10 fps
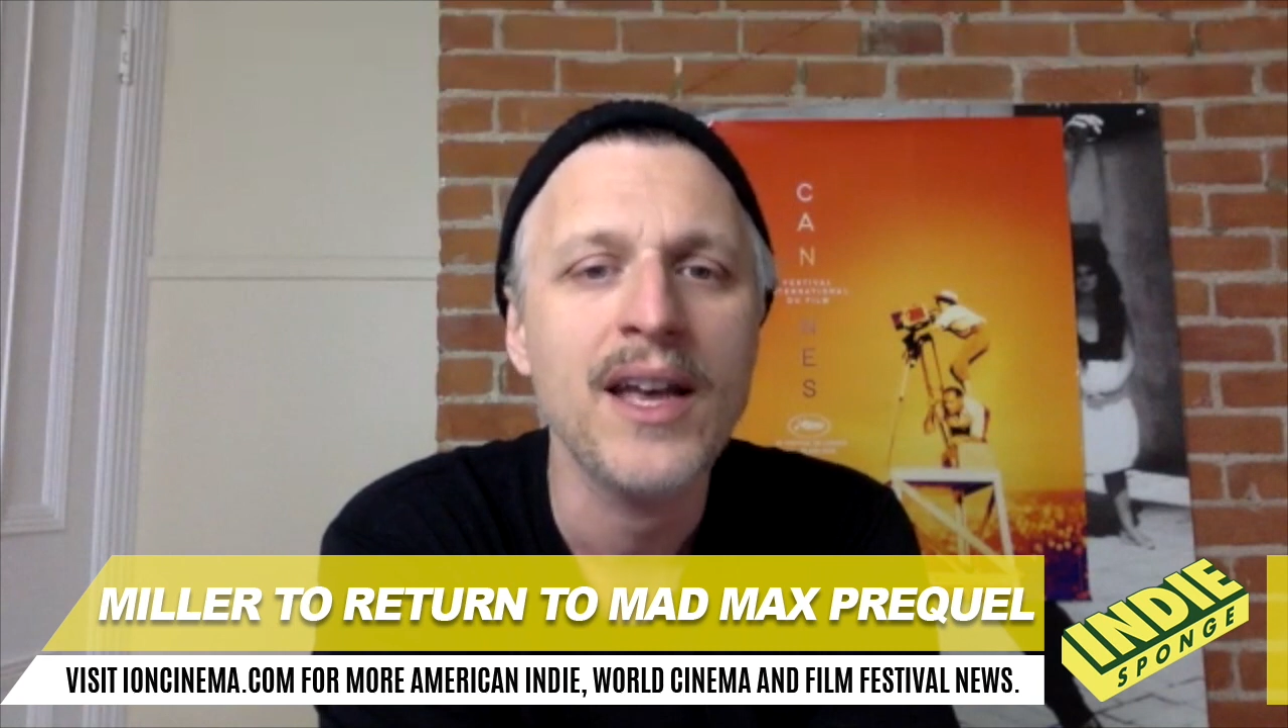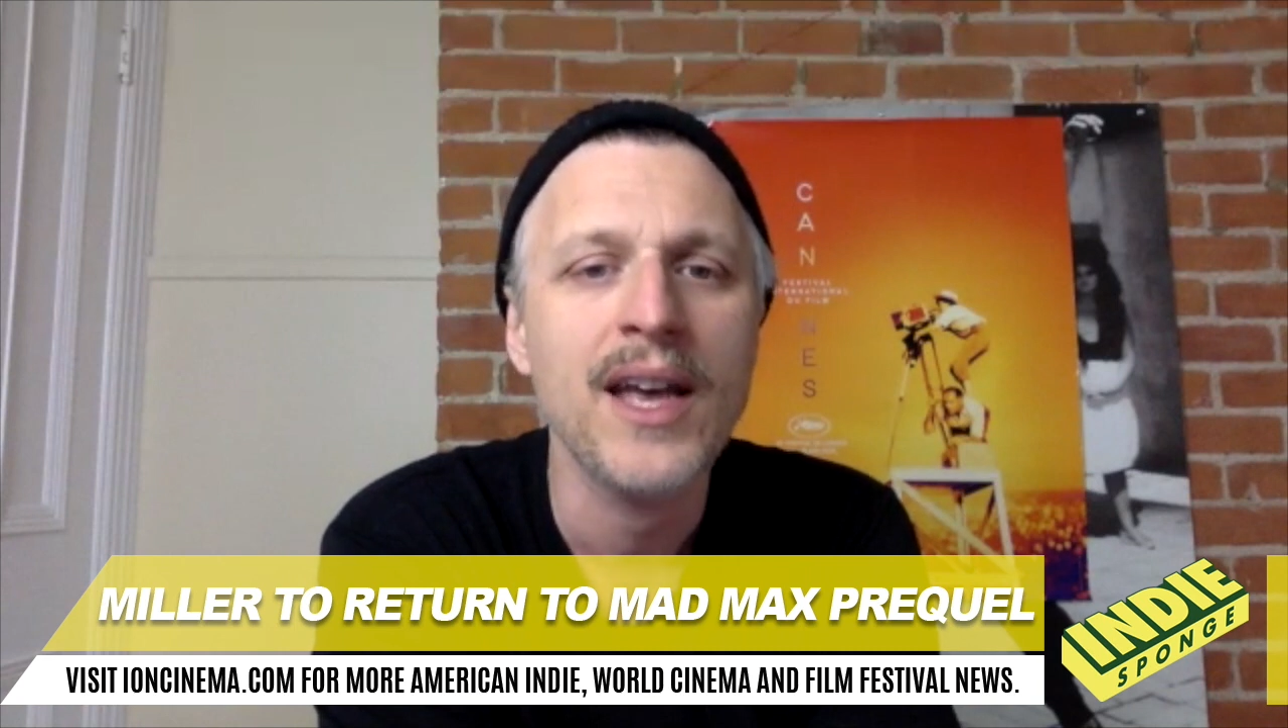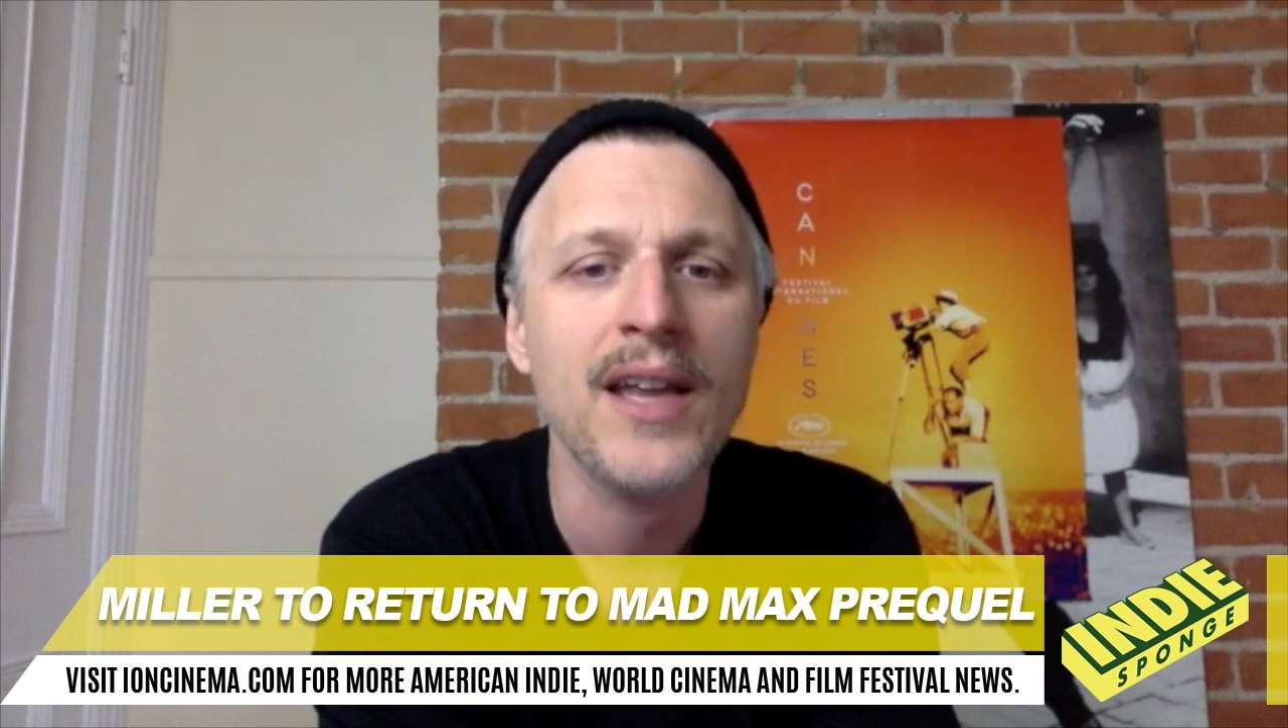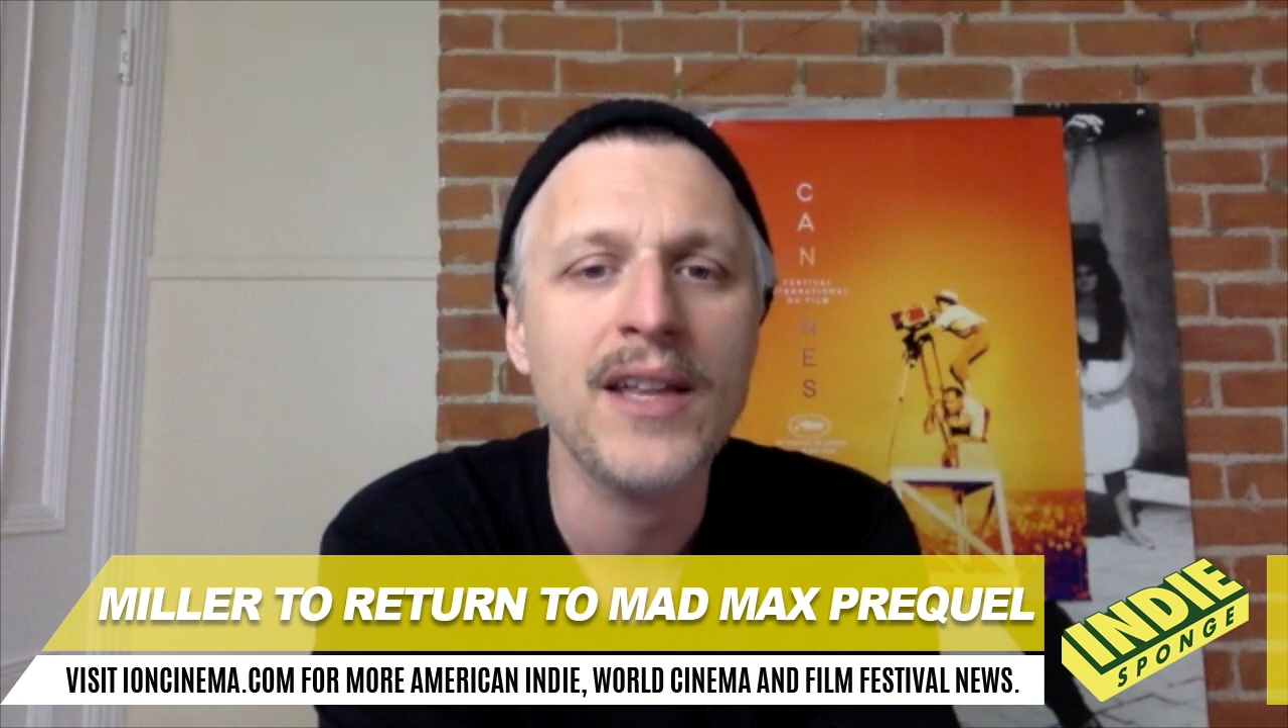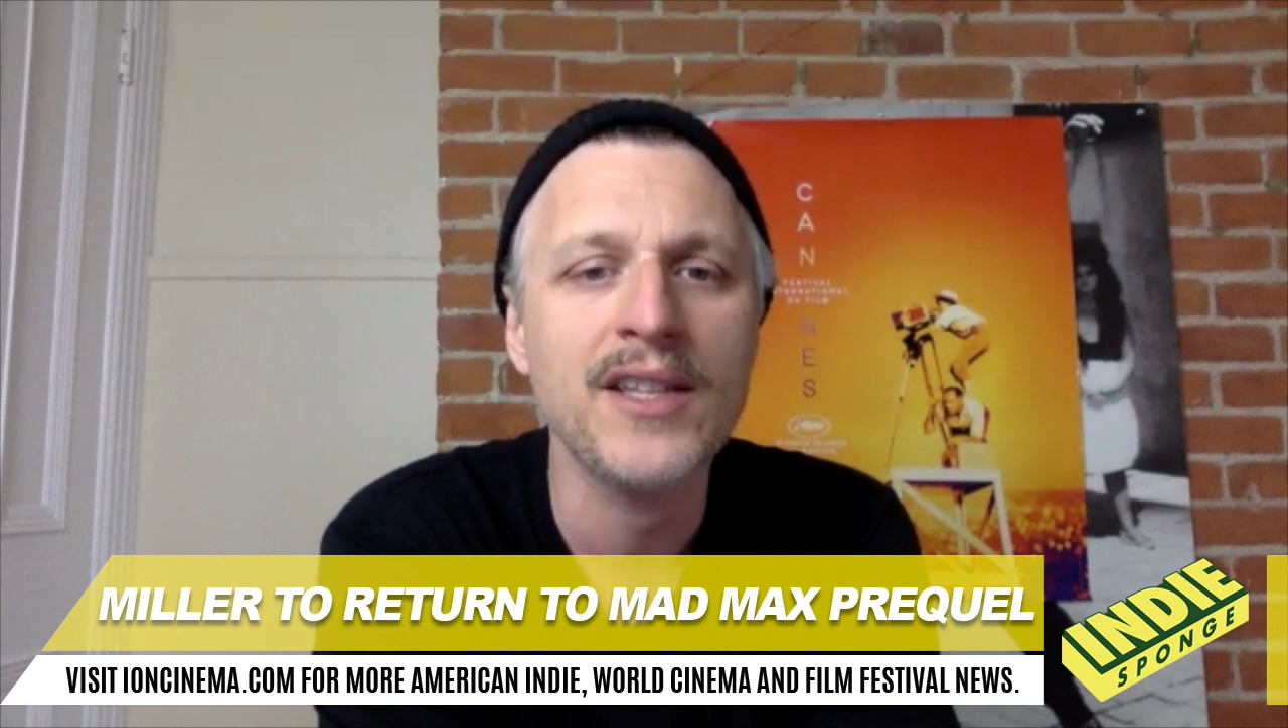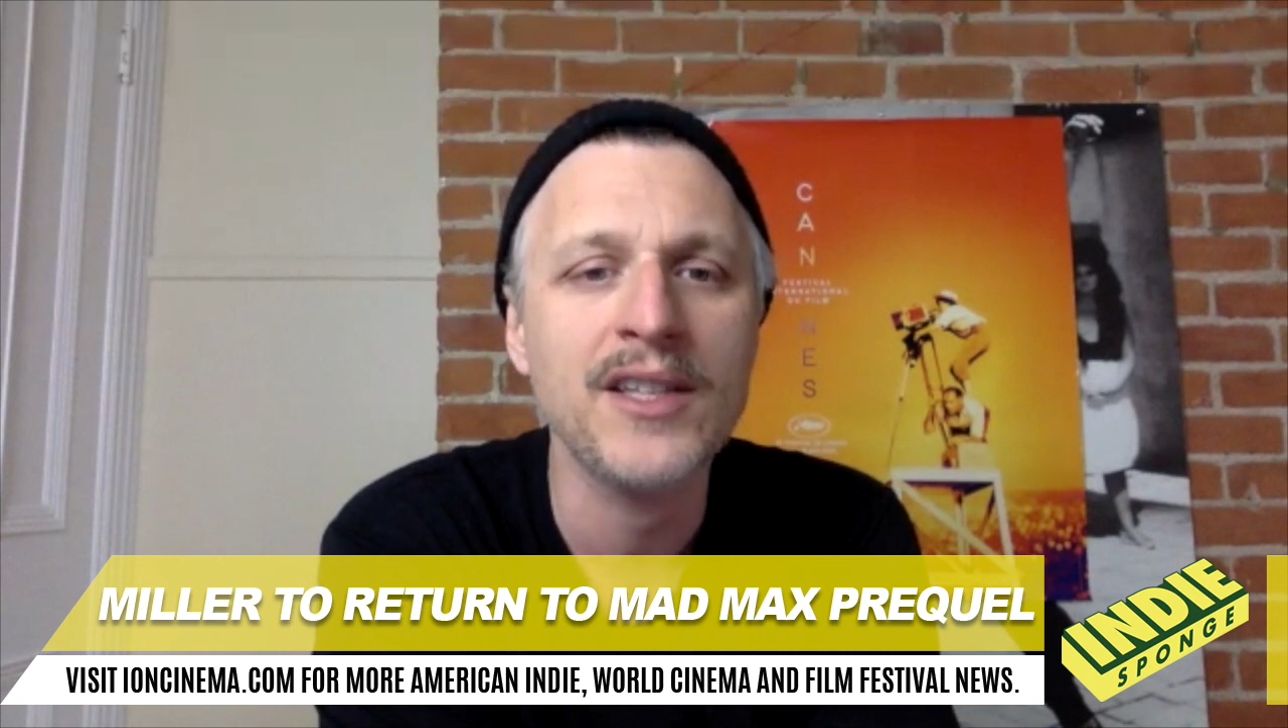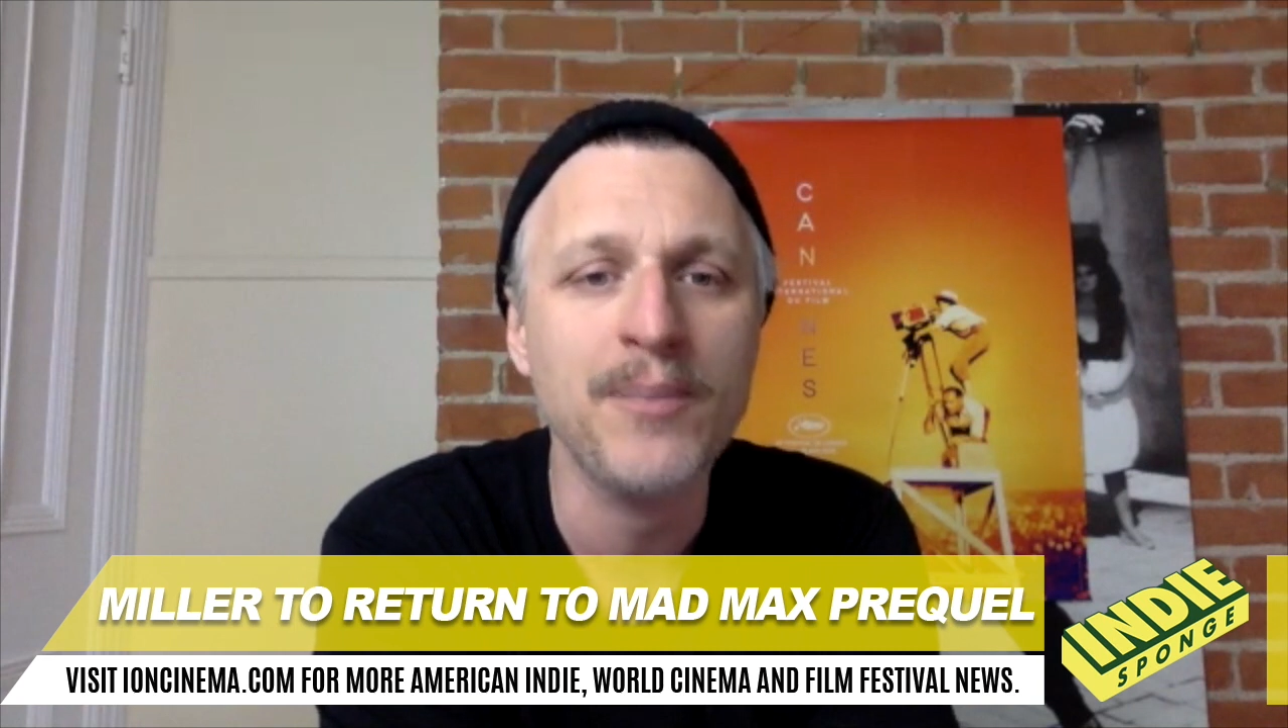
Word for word: and it's